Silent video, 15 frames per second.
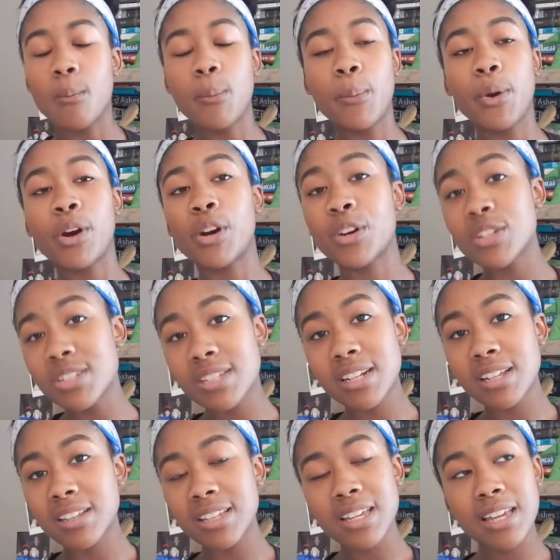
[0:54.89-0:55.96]

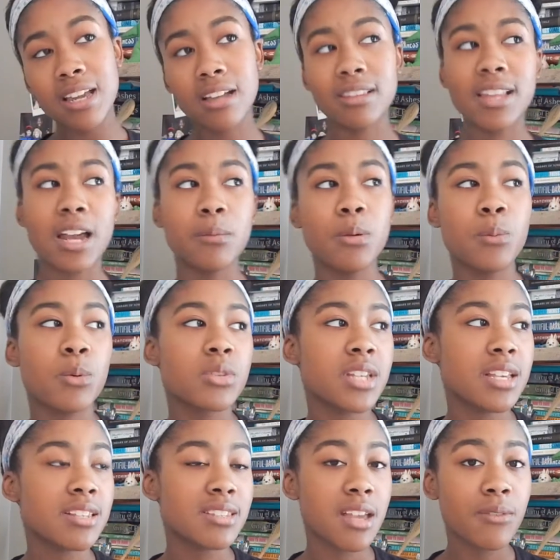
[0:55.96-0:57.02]
Personally, a lot of people
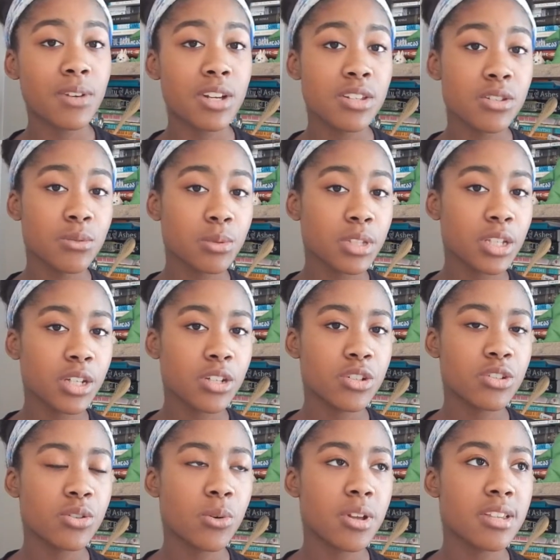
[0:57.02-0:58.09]
say 7 is a really good
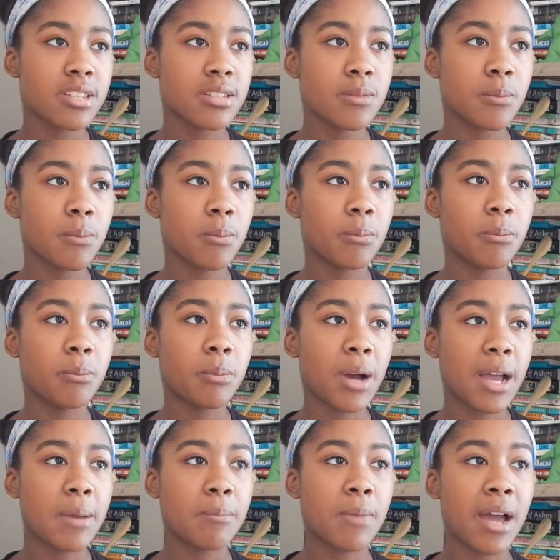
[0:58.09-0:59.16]
choice,
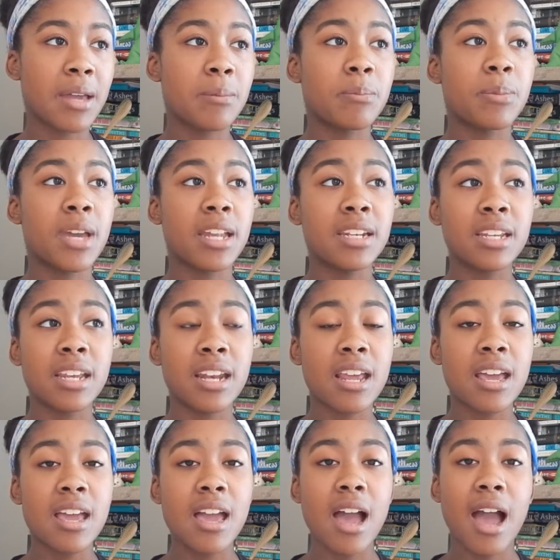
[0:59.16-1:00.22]
but in my opinion,
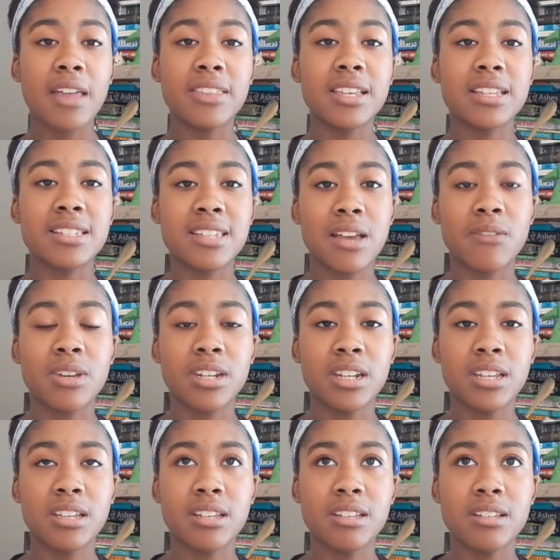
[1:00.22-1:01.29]
I think 7
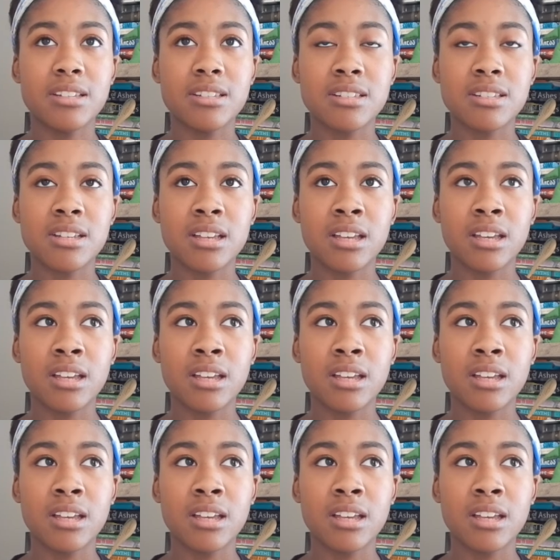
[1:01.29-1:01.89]
is